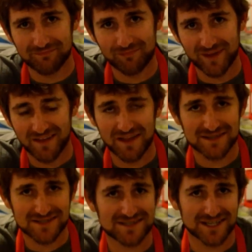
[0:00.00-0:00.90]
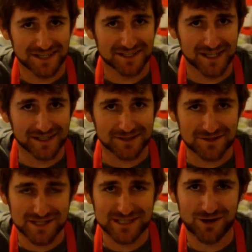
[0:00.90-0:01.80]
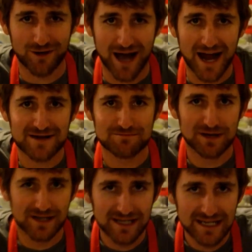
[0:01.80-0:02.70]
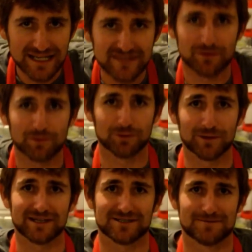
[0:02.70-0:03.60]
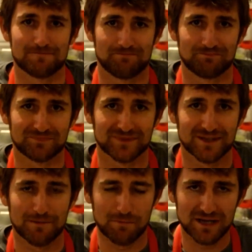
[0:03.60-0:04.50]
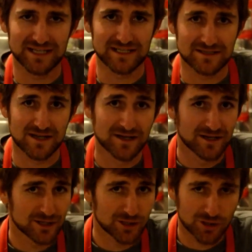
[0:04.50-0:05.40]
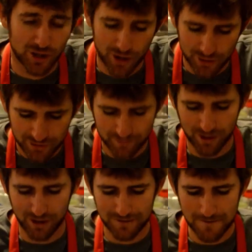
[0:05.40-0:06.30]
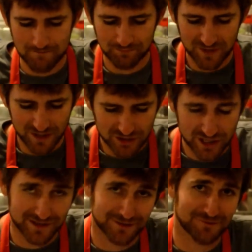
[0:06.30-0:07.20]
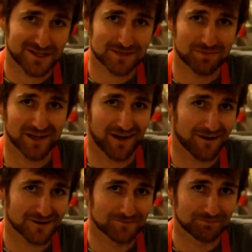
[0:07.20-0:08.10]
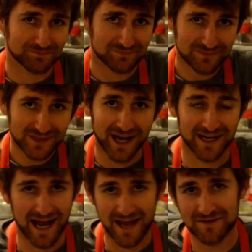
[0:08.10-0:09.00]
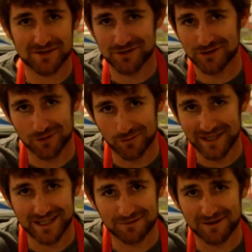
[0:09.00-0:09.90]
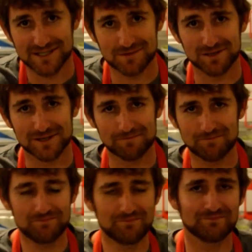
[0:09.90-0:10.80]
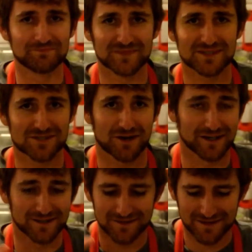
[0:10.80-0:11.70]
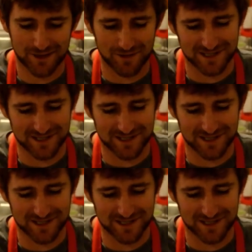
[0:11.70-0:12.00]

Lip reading: and that is a sad day because these are unbelievable wings. Please go to the blog, check the recipe out, and add this to your weekly recipe. Sorry, they're quite